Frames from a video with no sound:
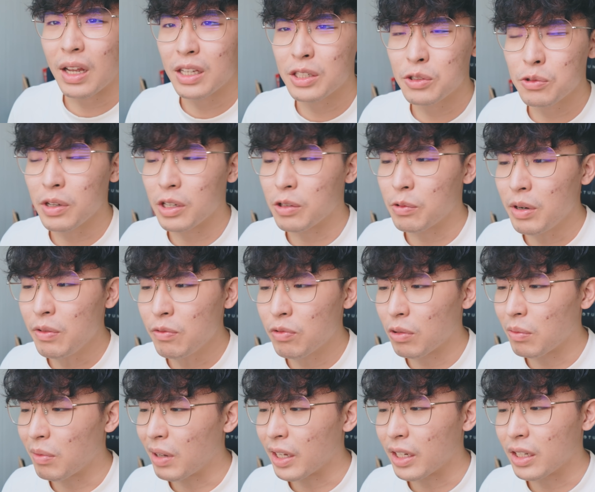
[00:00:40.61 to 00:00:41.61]
I swear I went
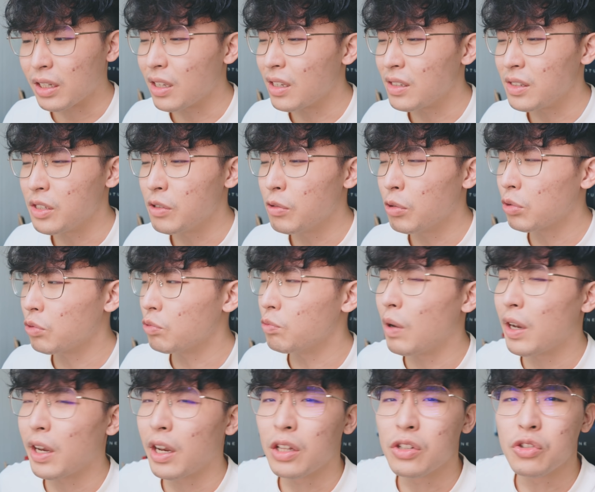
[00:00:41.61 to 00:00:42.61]
from like a 0 to
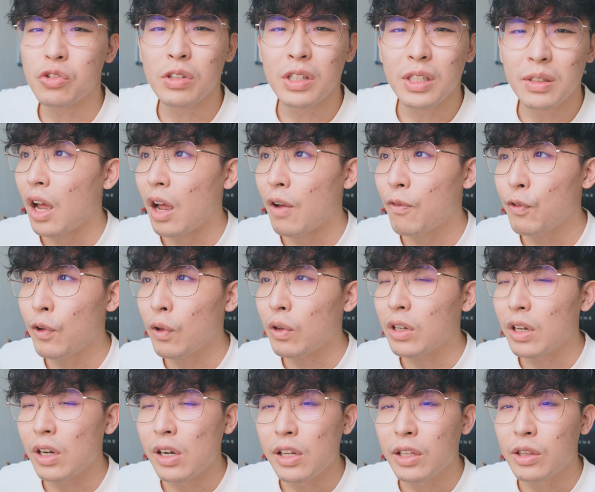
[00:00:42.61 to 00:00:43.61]
100. I
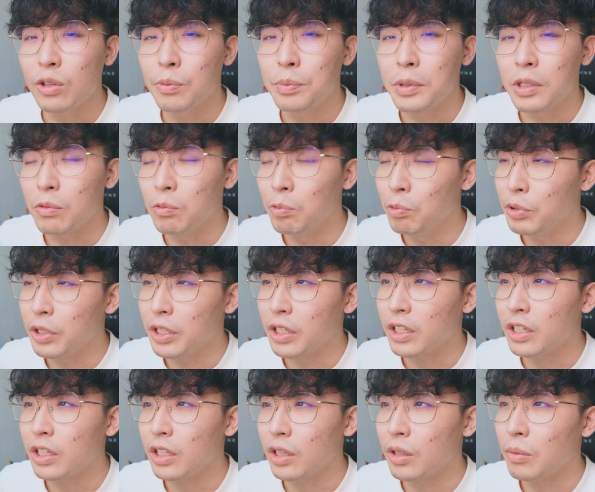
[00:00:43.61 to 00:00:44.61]
felt a little bit
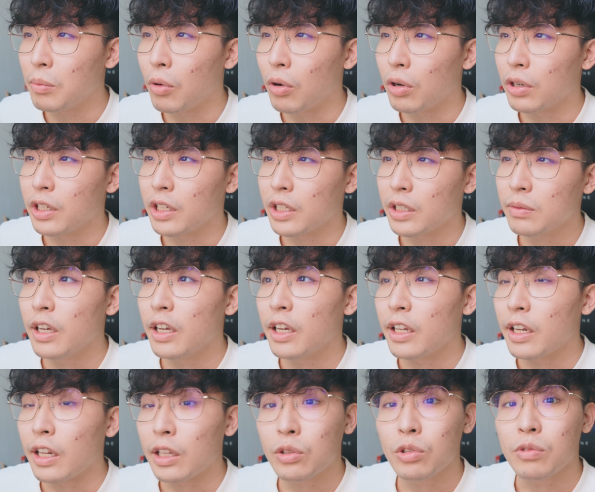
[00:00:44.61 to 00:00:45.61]
weird in the morning
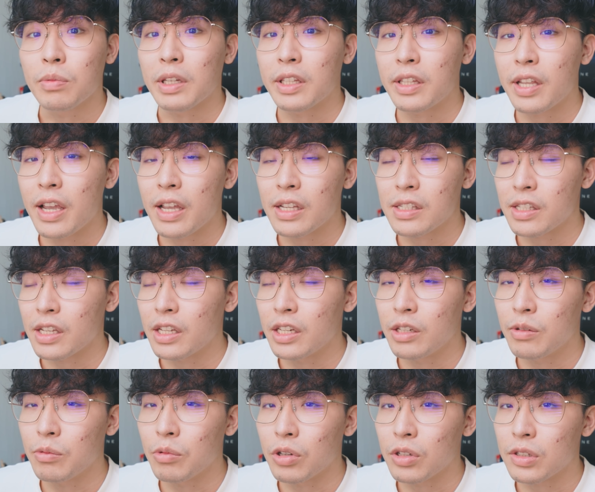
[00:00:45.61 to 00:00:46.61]
and I took my test and
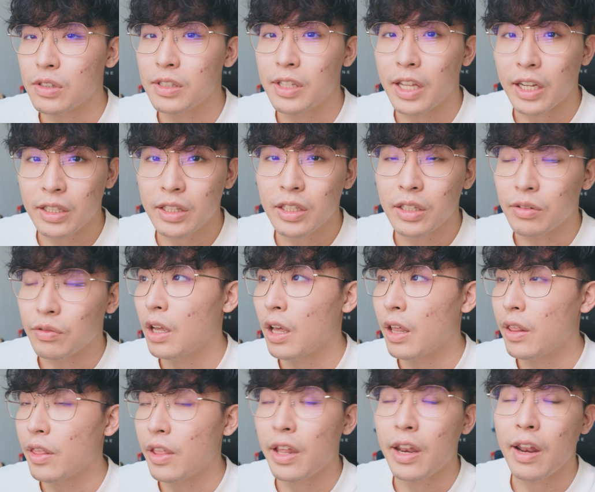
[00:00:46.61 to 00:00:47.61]
it was negative.
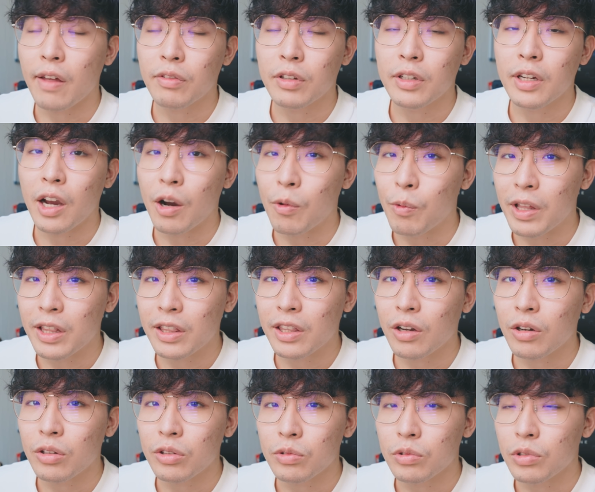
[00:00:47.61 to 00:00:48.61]
And then after that I went
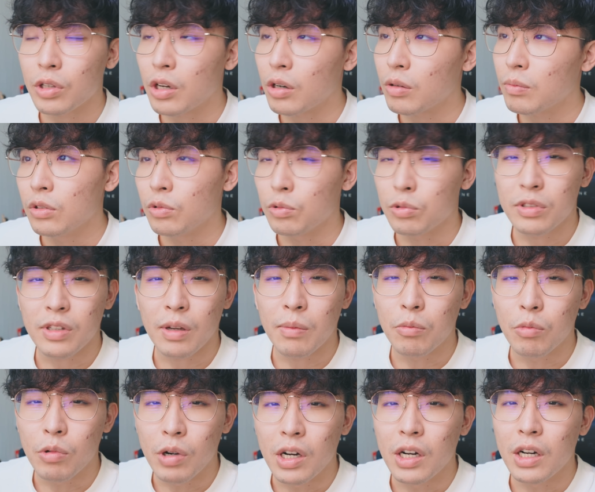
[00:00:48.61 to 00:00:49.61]
out to help do
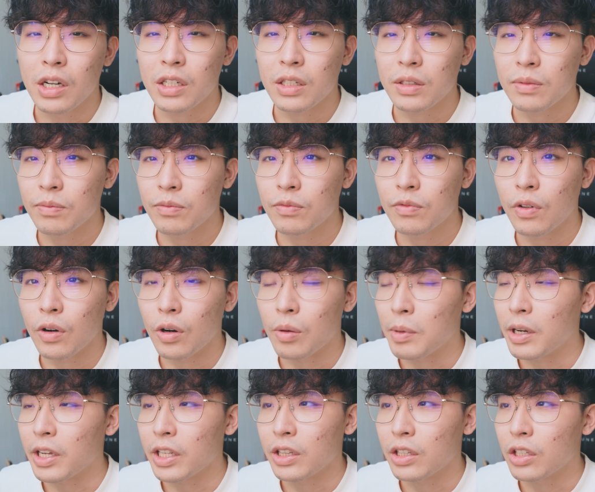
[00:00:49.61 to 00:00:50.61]
some work for
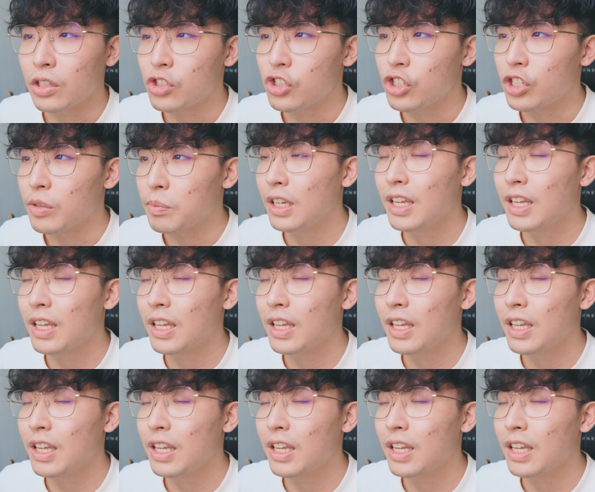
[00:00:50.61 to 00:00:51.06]
my internship.